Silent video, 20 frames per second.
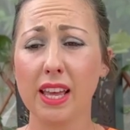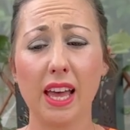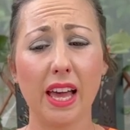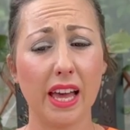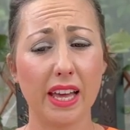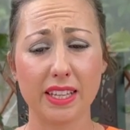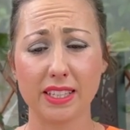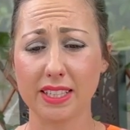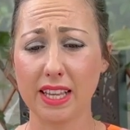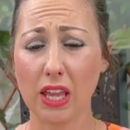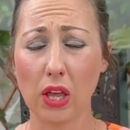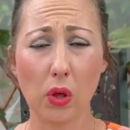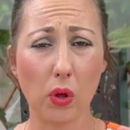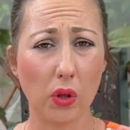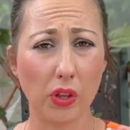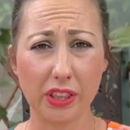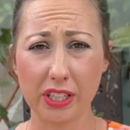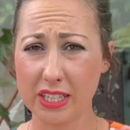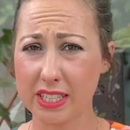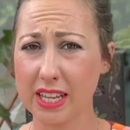I say it
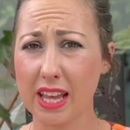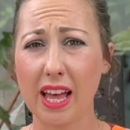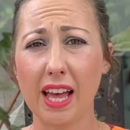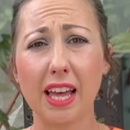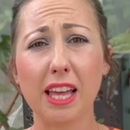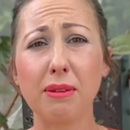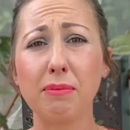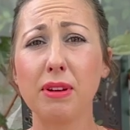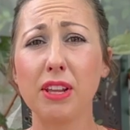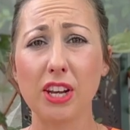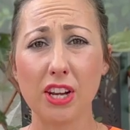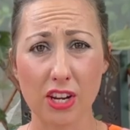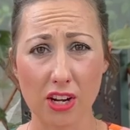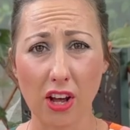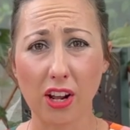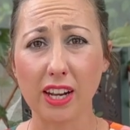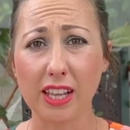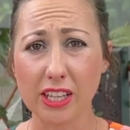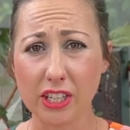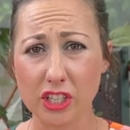all the time,
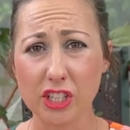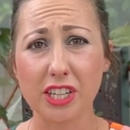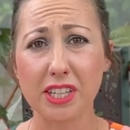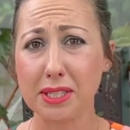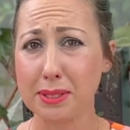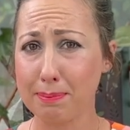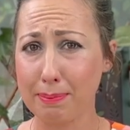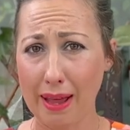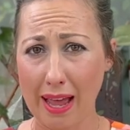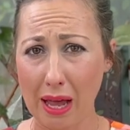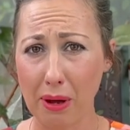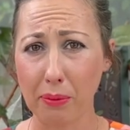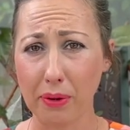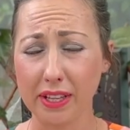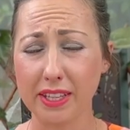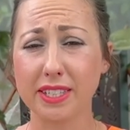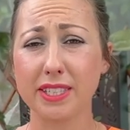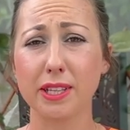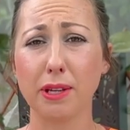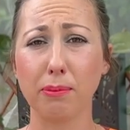knowledge is power.
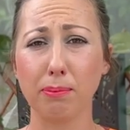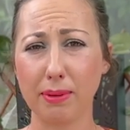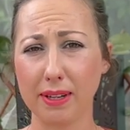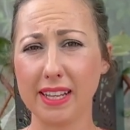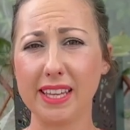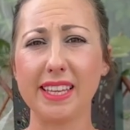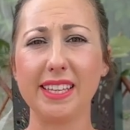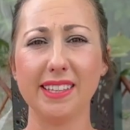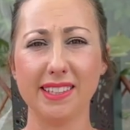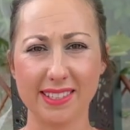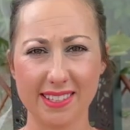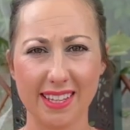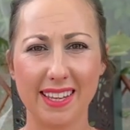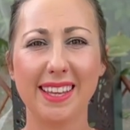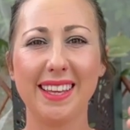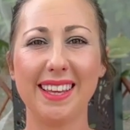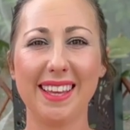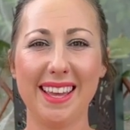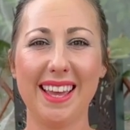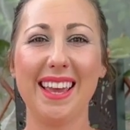So please
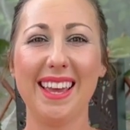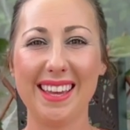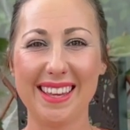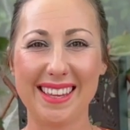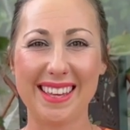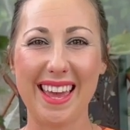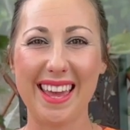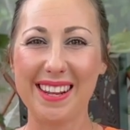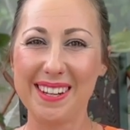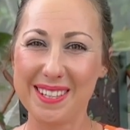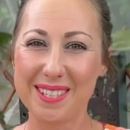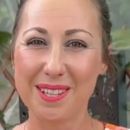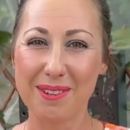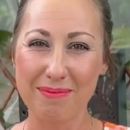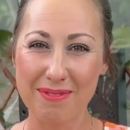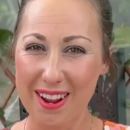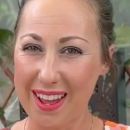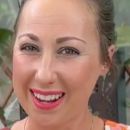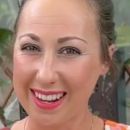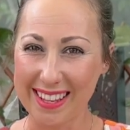gain
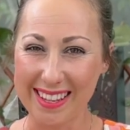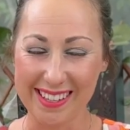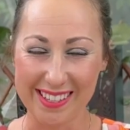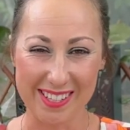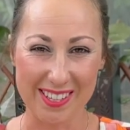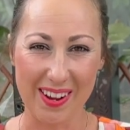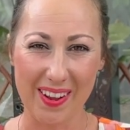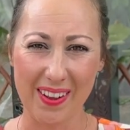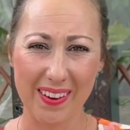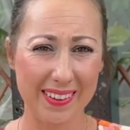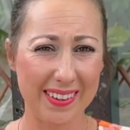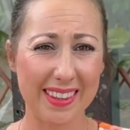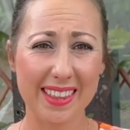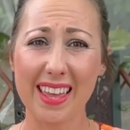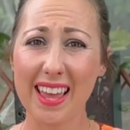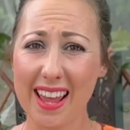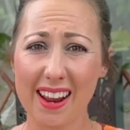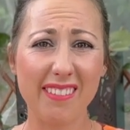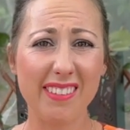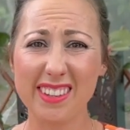some knowledge on the
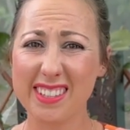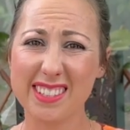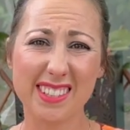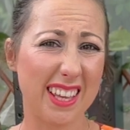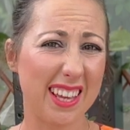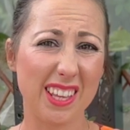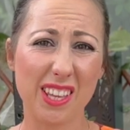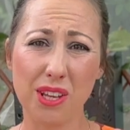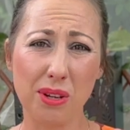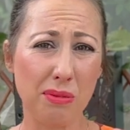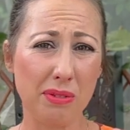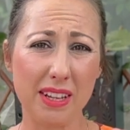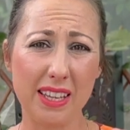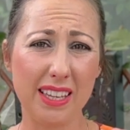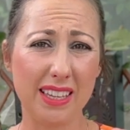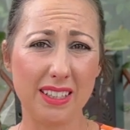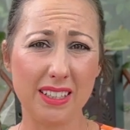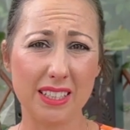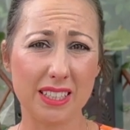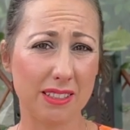areas that you
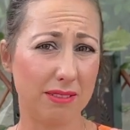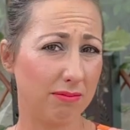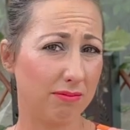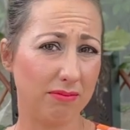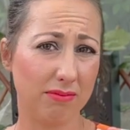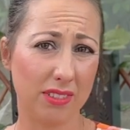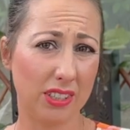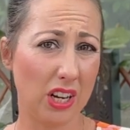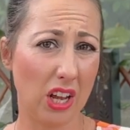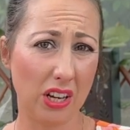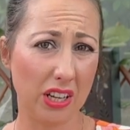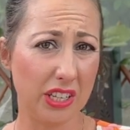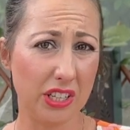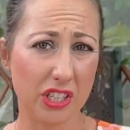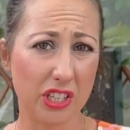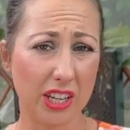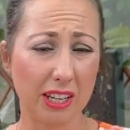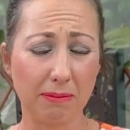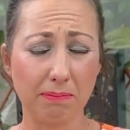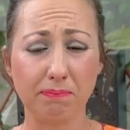need
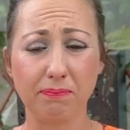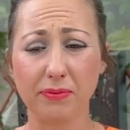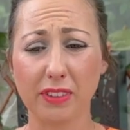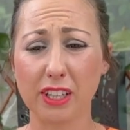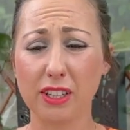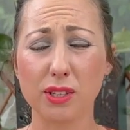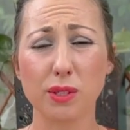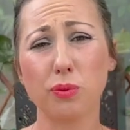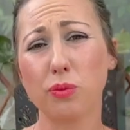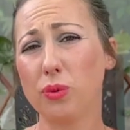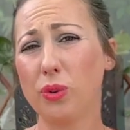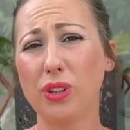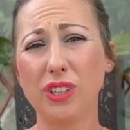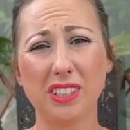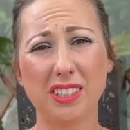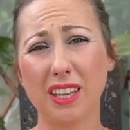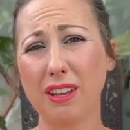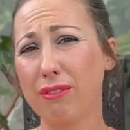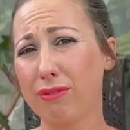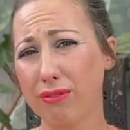knowledge in, because we're all
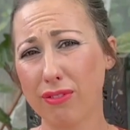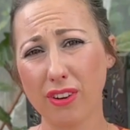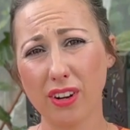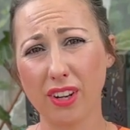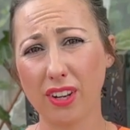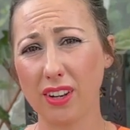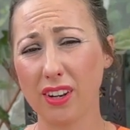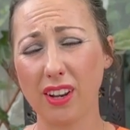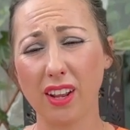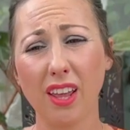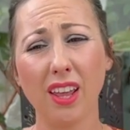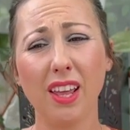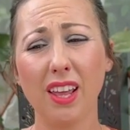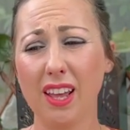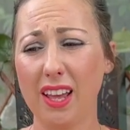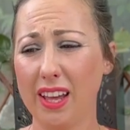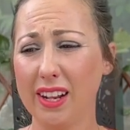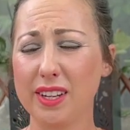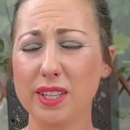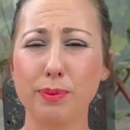different,
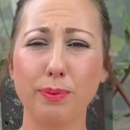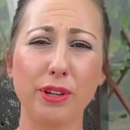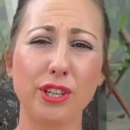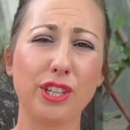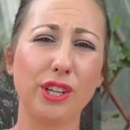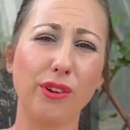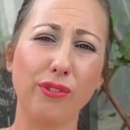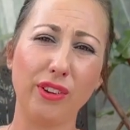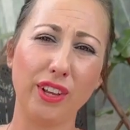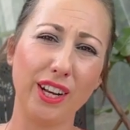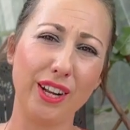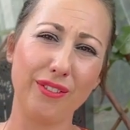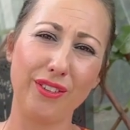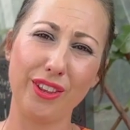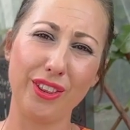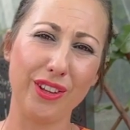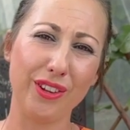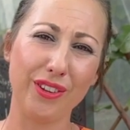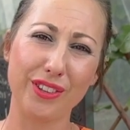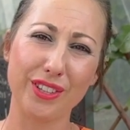and especially if you live
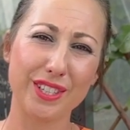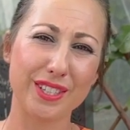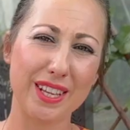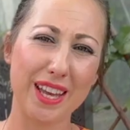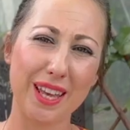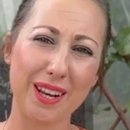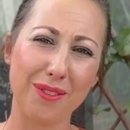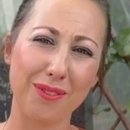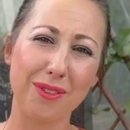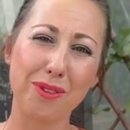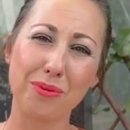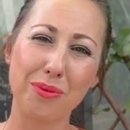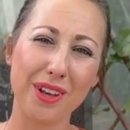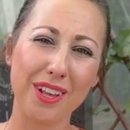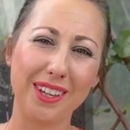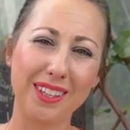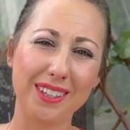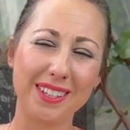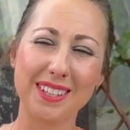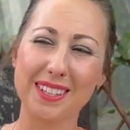at the other side of the
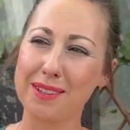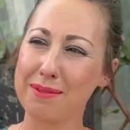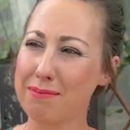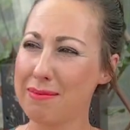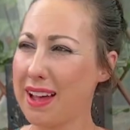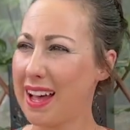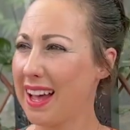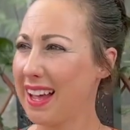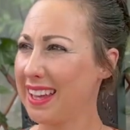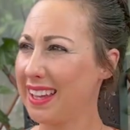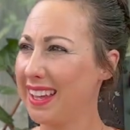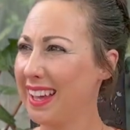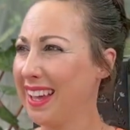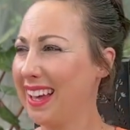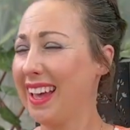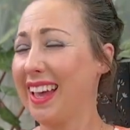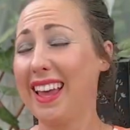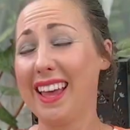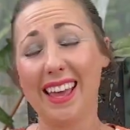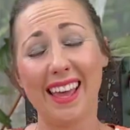world than my
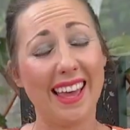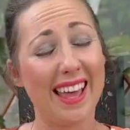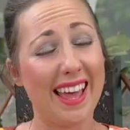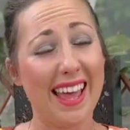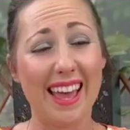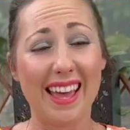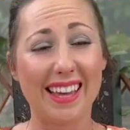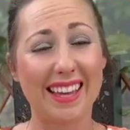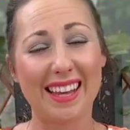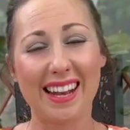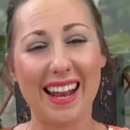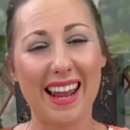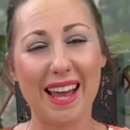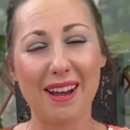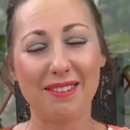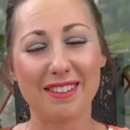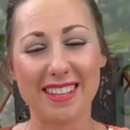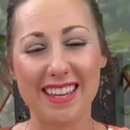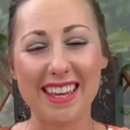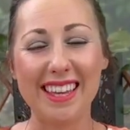
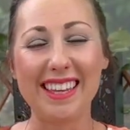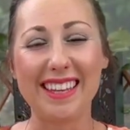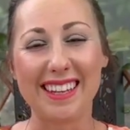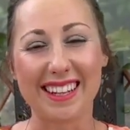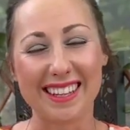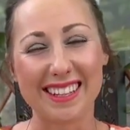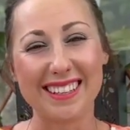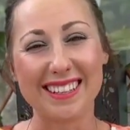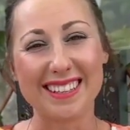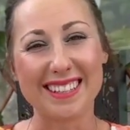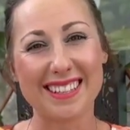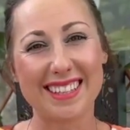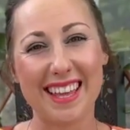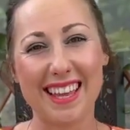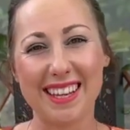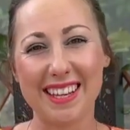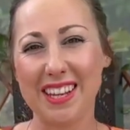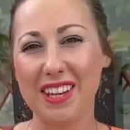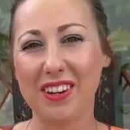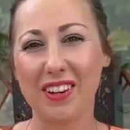cloudy England,
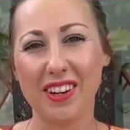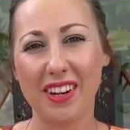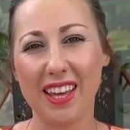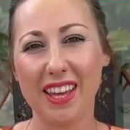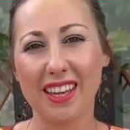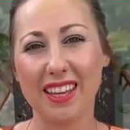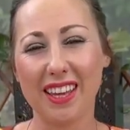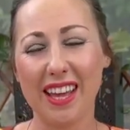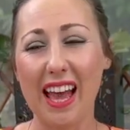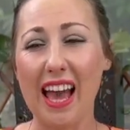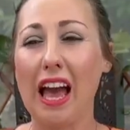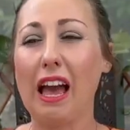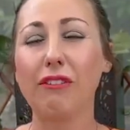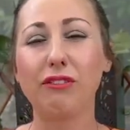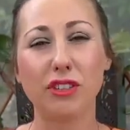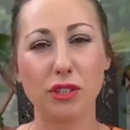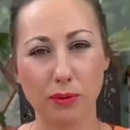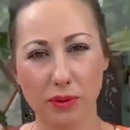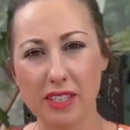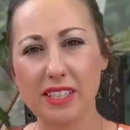then you're going to have
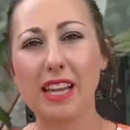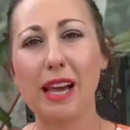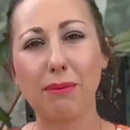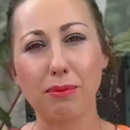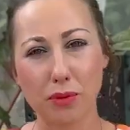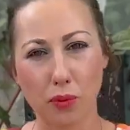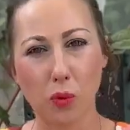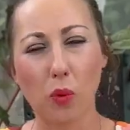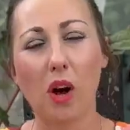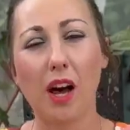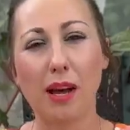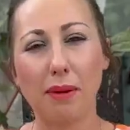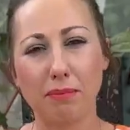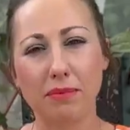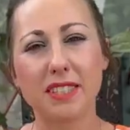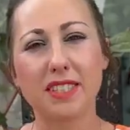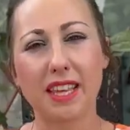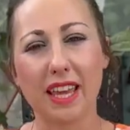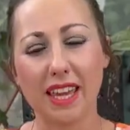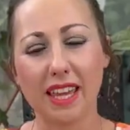to adapt what I'm
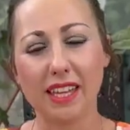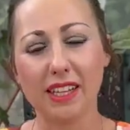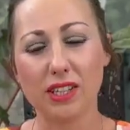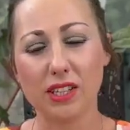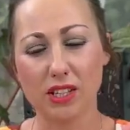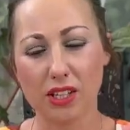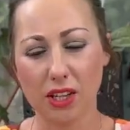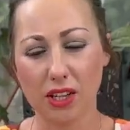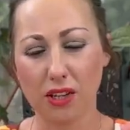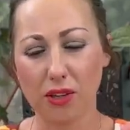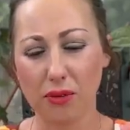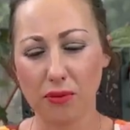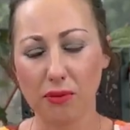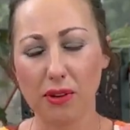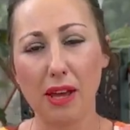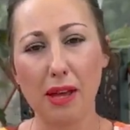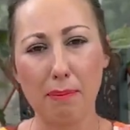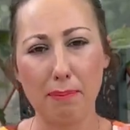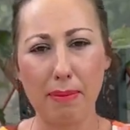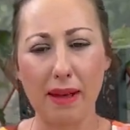saying to
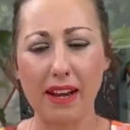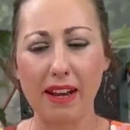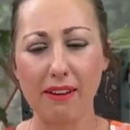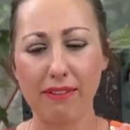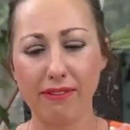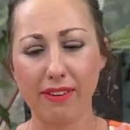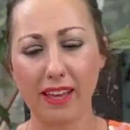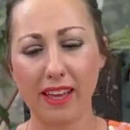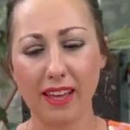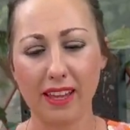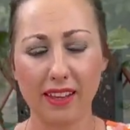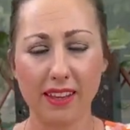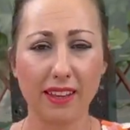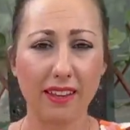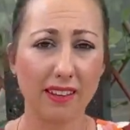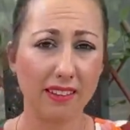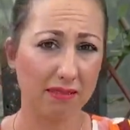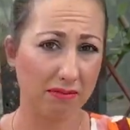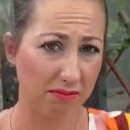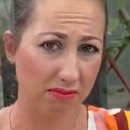benefit
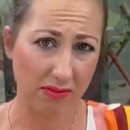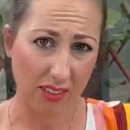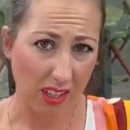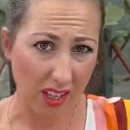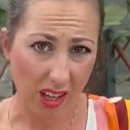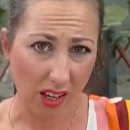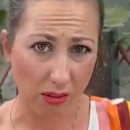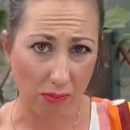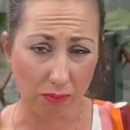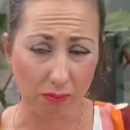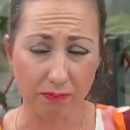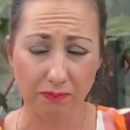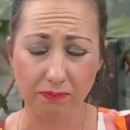you.